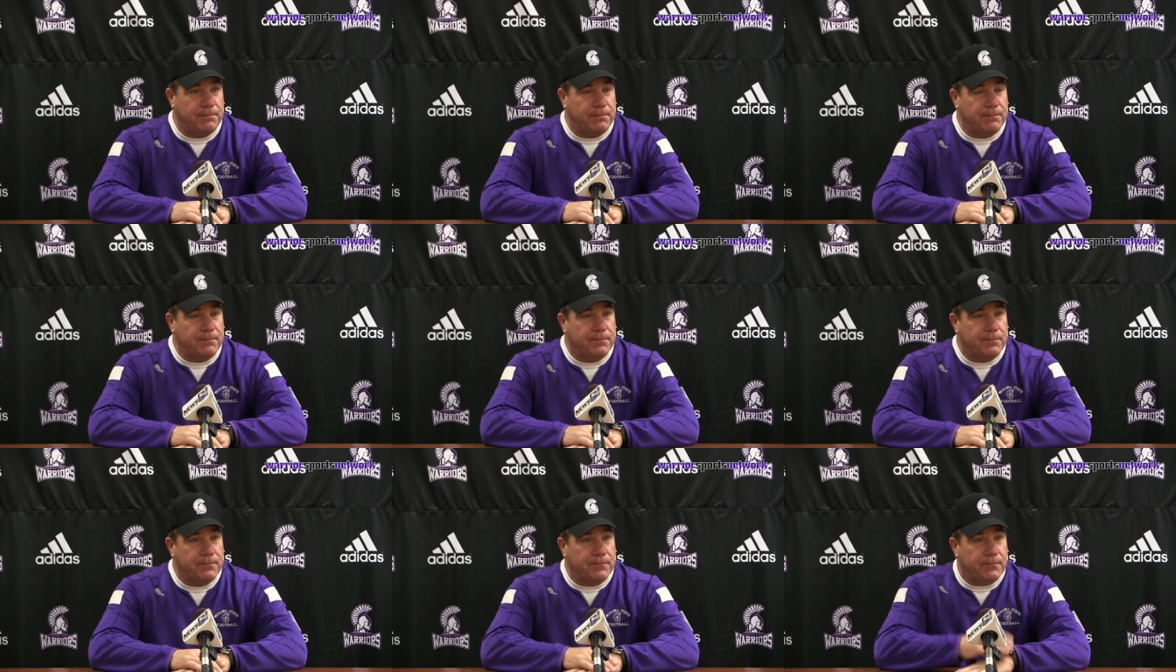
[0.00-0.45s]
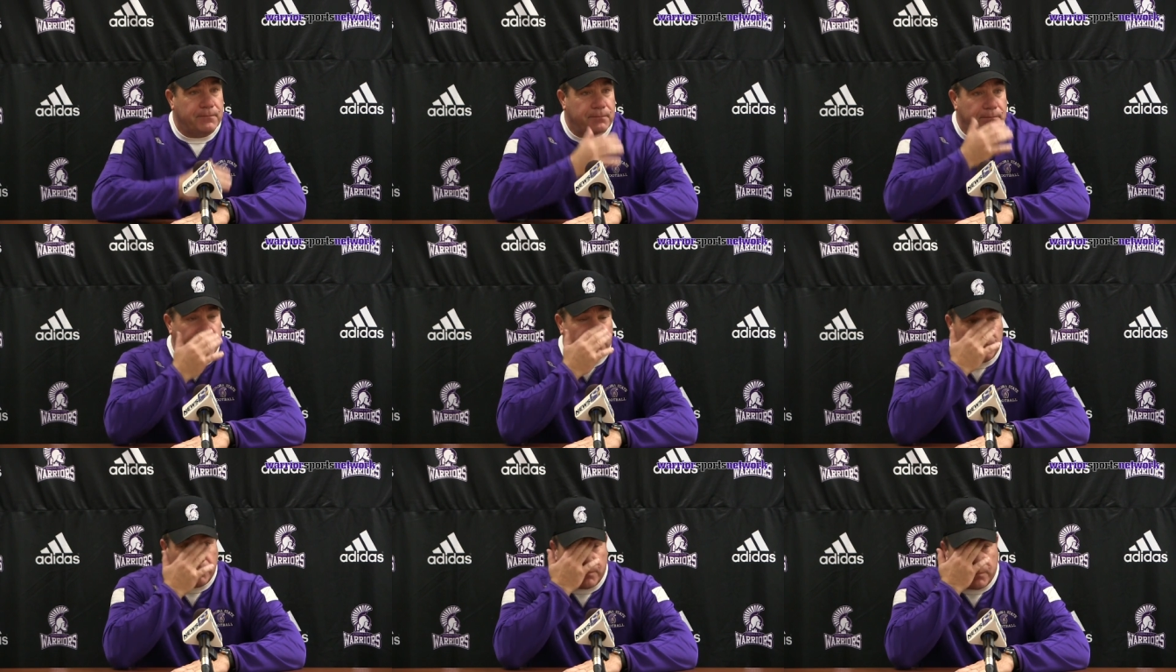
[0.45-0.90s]
Yeah, I mean
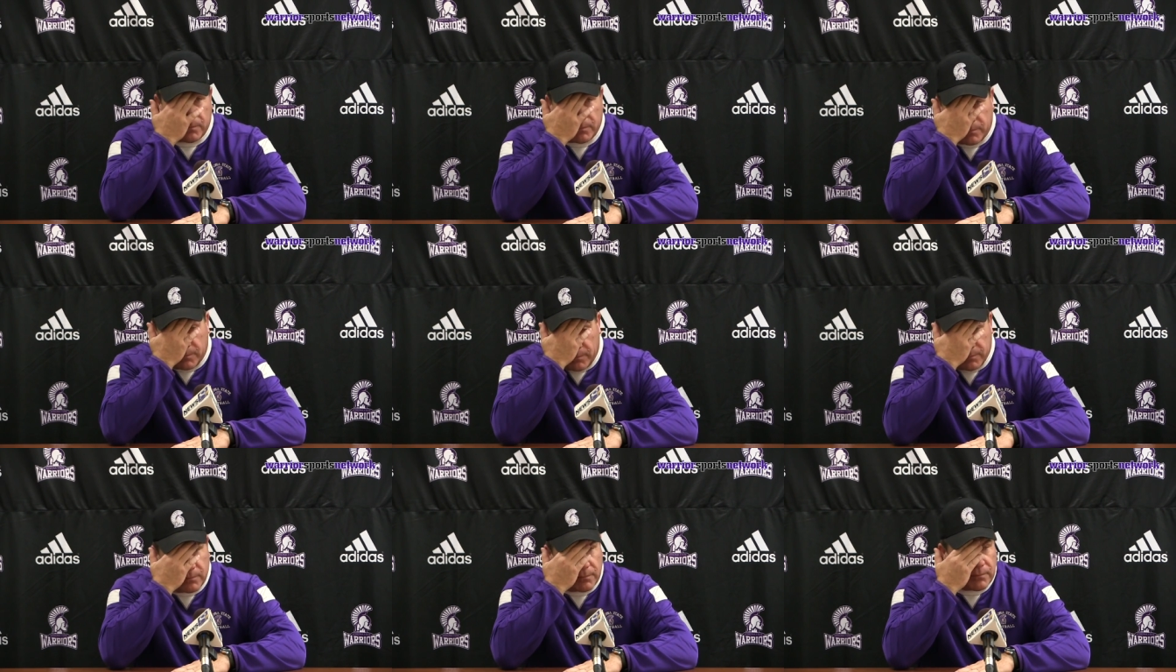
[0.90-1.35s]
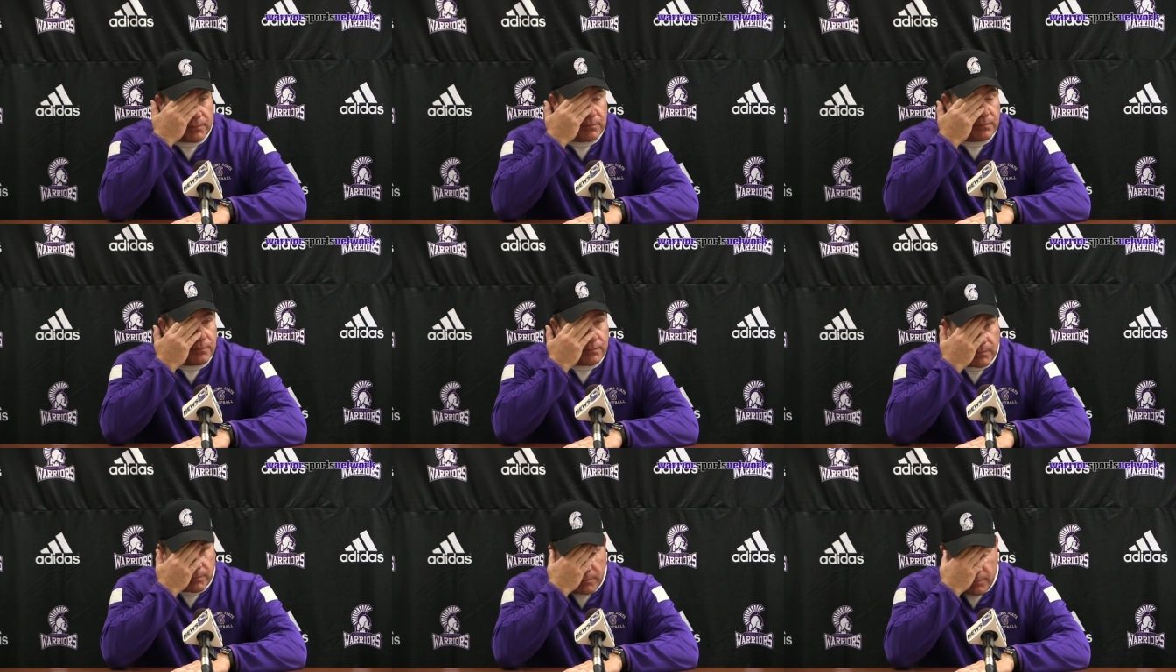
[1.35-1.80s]
you had Dylan come in and
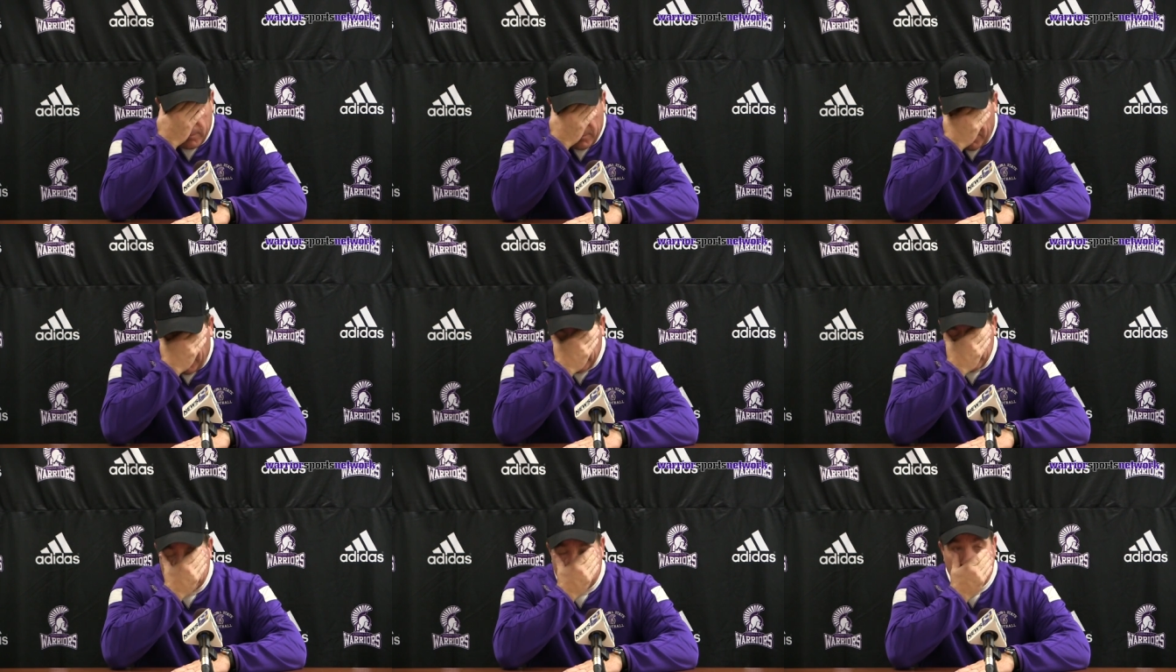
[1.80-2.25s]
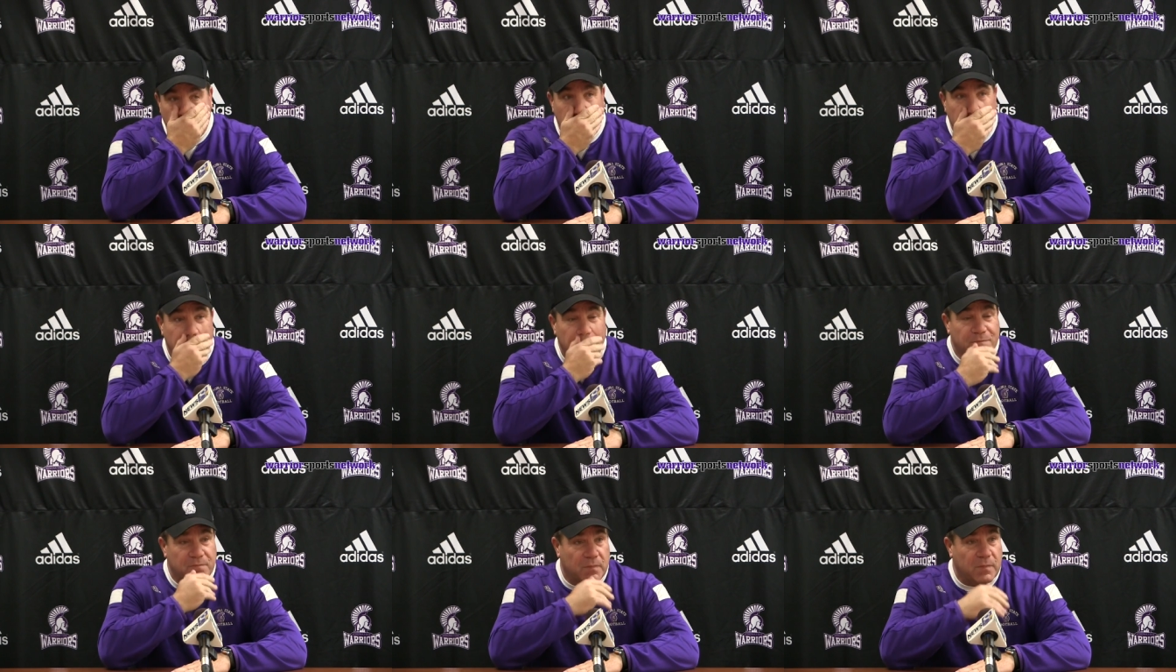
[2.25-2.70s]
play pretty well. You
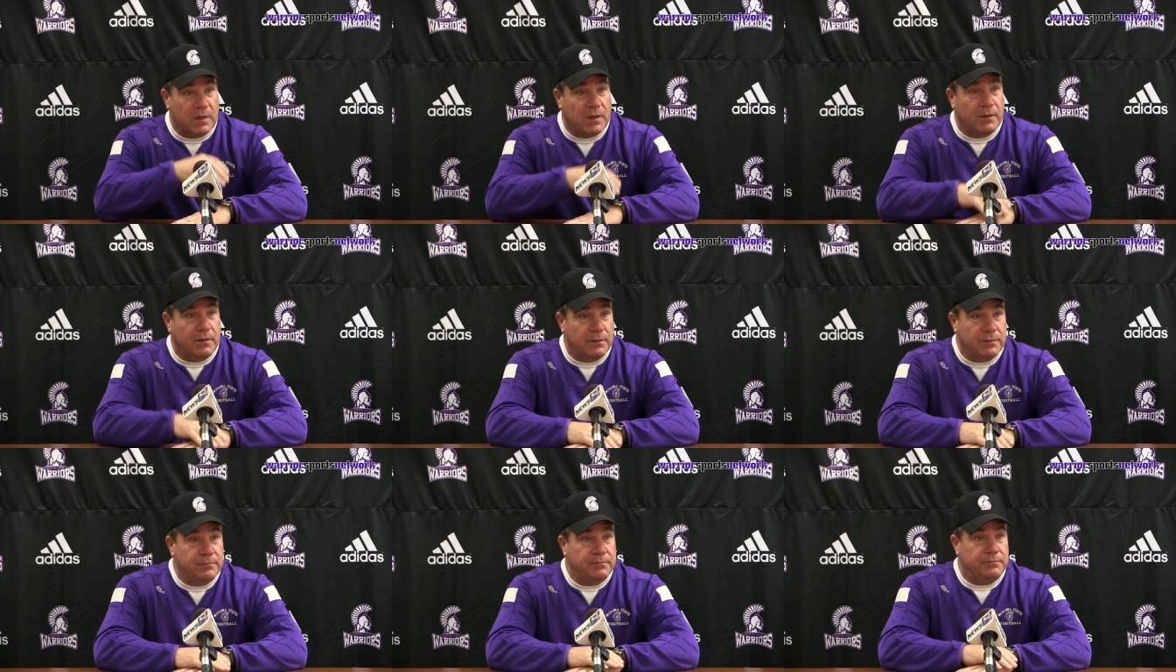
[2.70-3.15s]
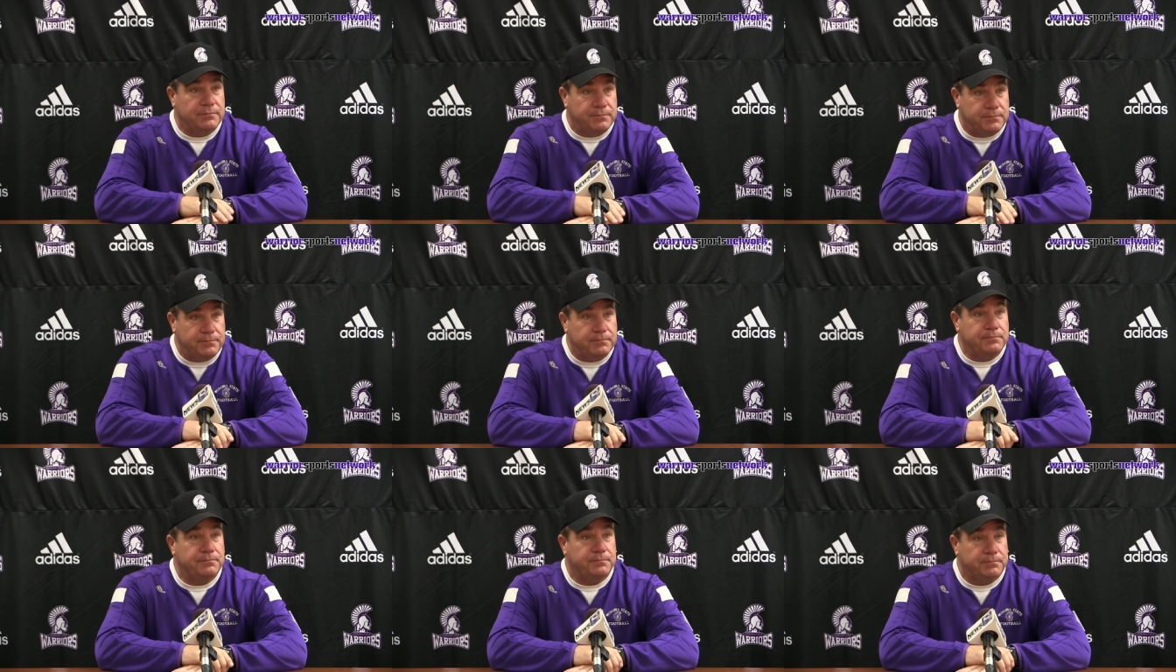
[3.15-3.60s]
had Ian come in
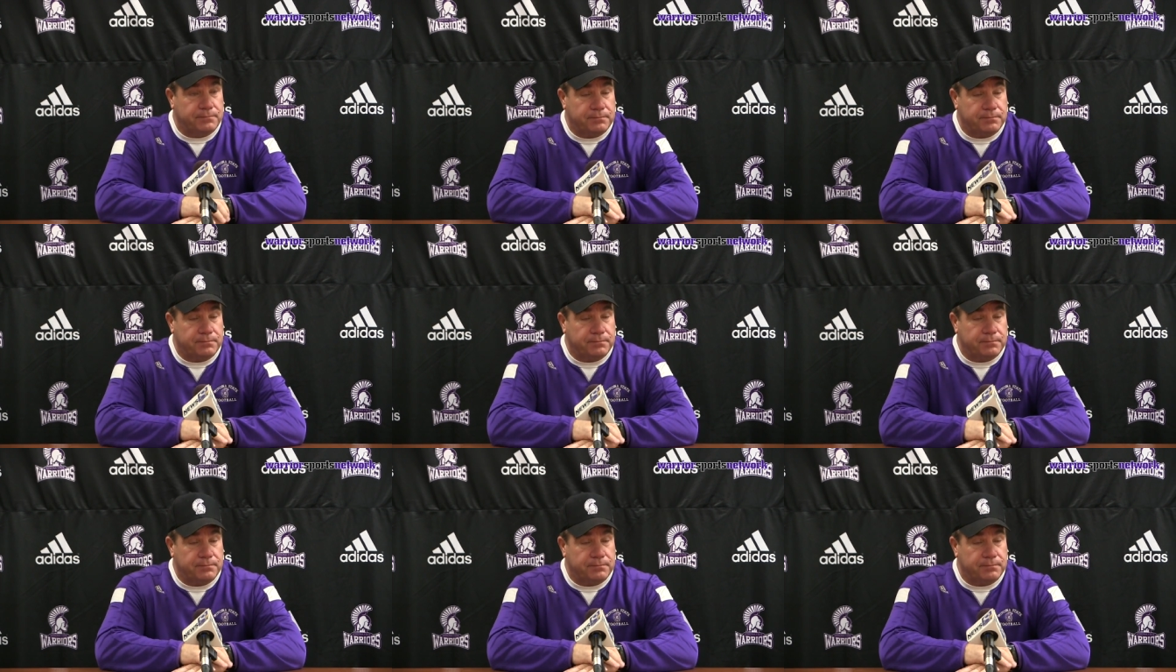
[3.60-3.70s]
and play